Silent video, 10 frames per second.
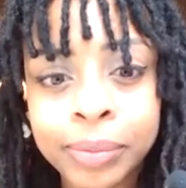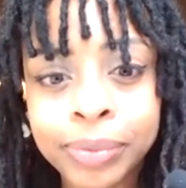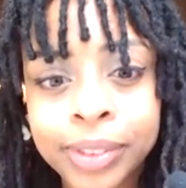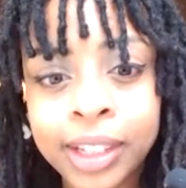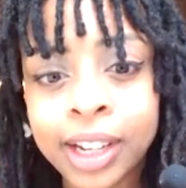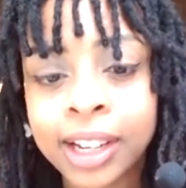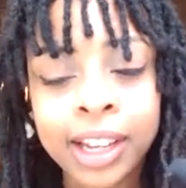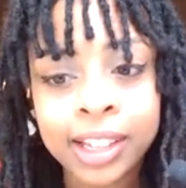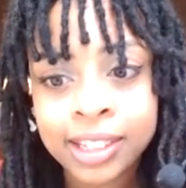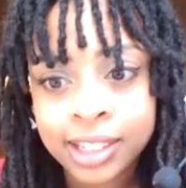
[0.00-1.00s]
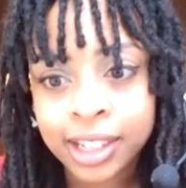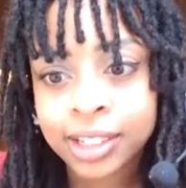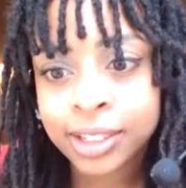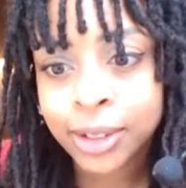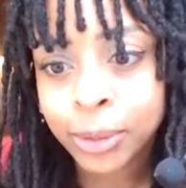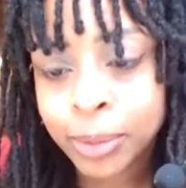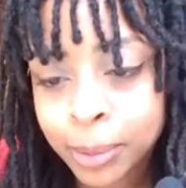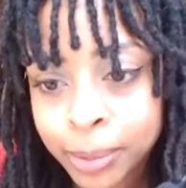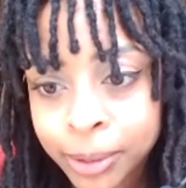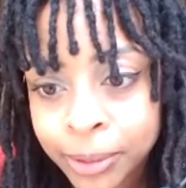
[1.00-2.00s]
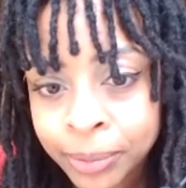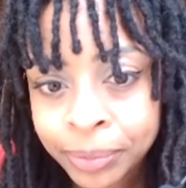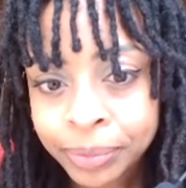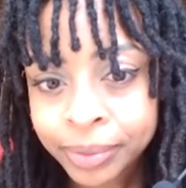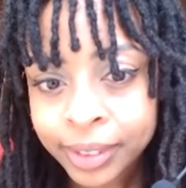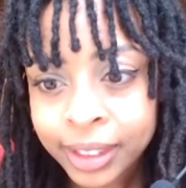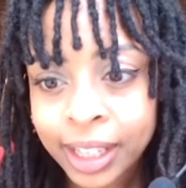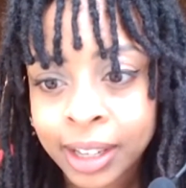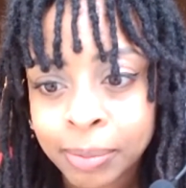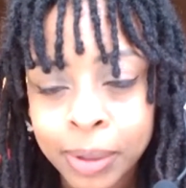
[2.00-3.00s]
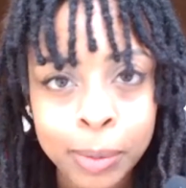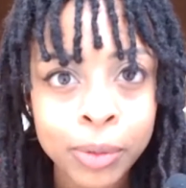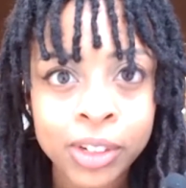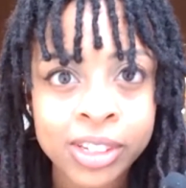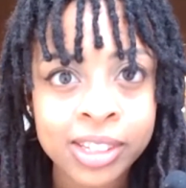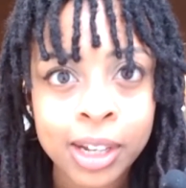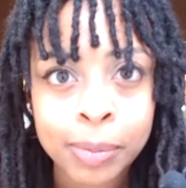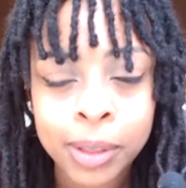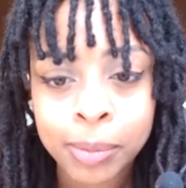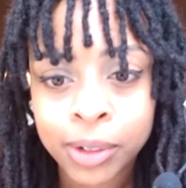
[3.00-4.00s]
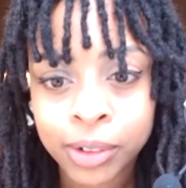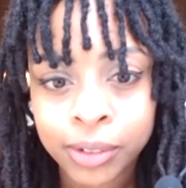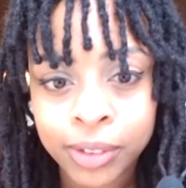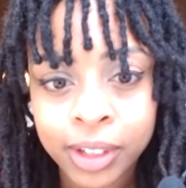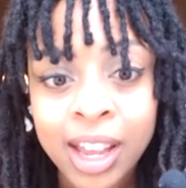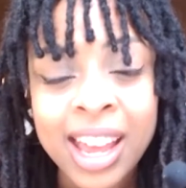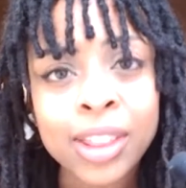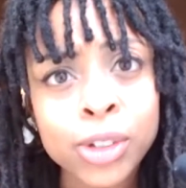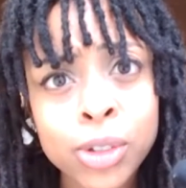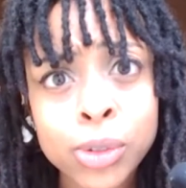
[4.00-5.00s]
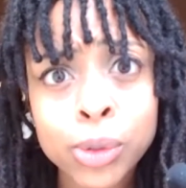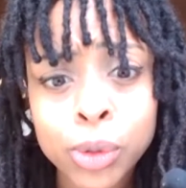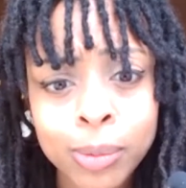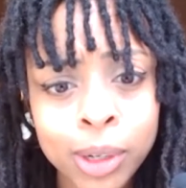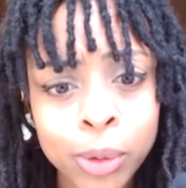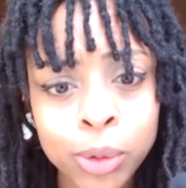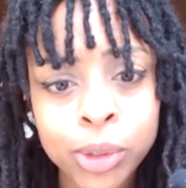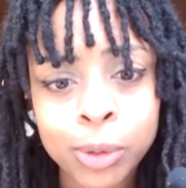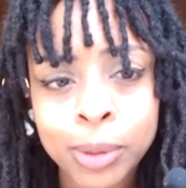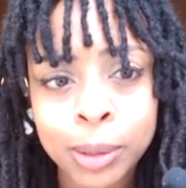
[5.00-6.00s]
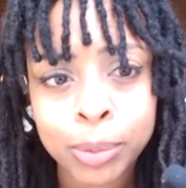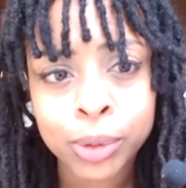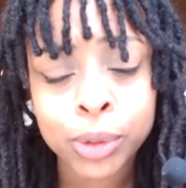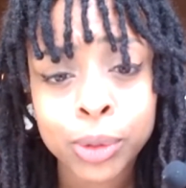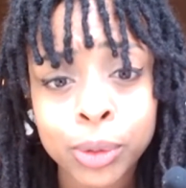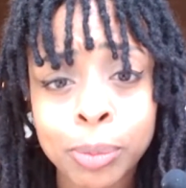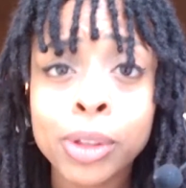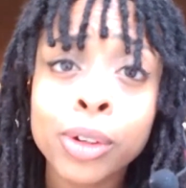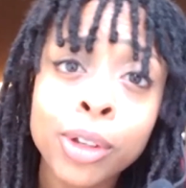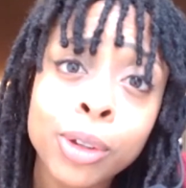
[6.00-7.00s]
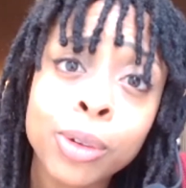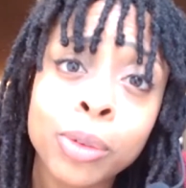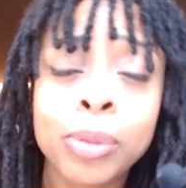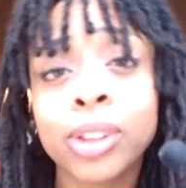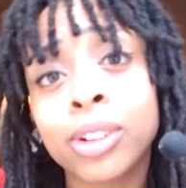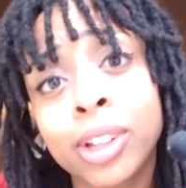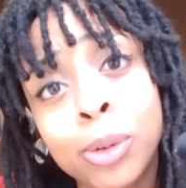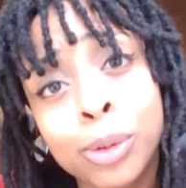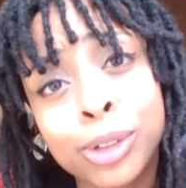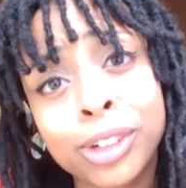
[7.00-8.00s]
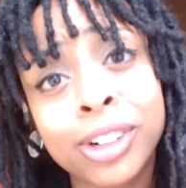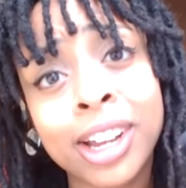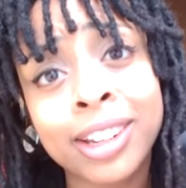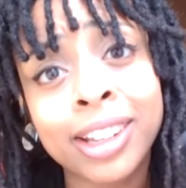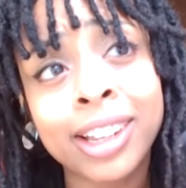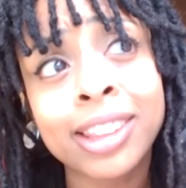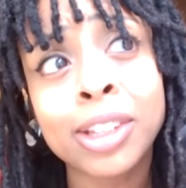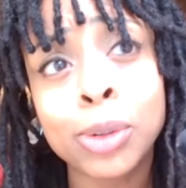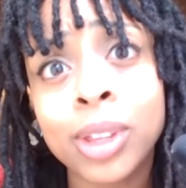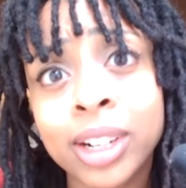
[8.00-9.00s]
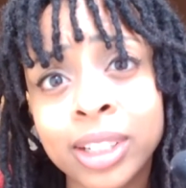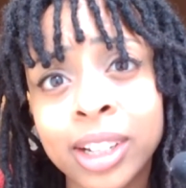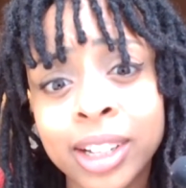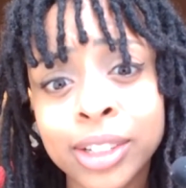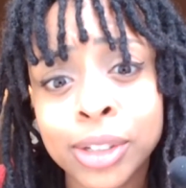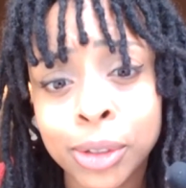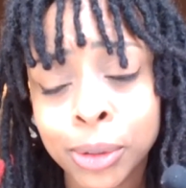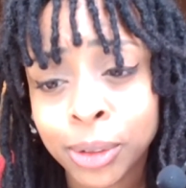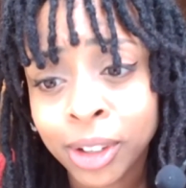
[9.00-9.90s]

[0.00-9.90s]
yeah, I can't stand slow people and people that just stop in the middle of the. And there's also so many older people too, but they're cute, but they're like older and like they do that a lot too.